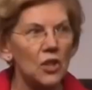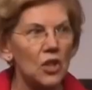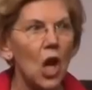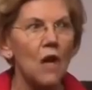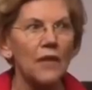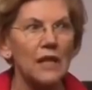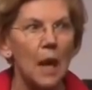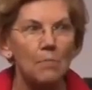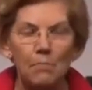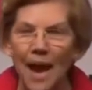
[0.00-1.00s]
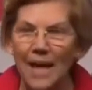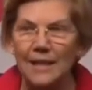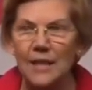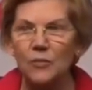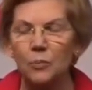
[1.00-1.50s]
solving the
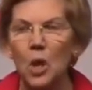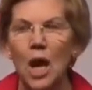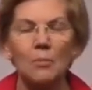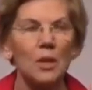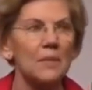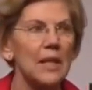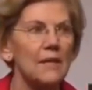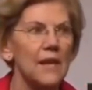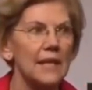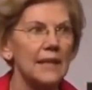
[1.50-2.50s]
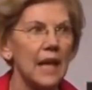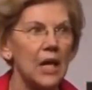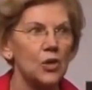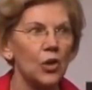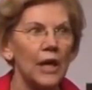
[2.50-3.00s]
massive problems in this
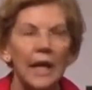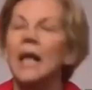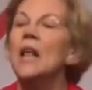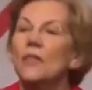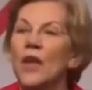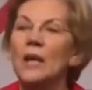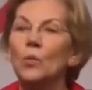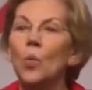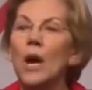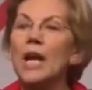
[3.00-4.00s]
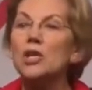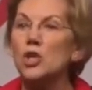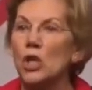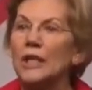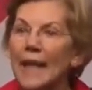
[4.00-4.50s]
country, then we
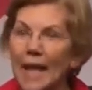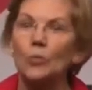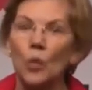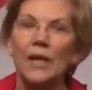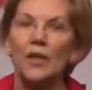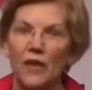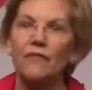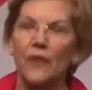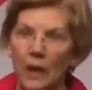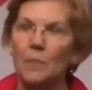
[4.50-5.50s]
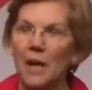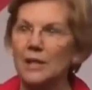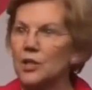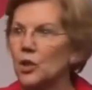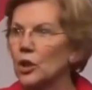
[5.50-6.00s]
should get rid of the
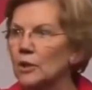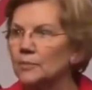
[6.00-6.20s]
filibuster.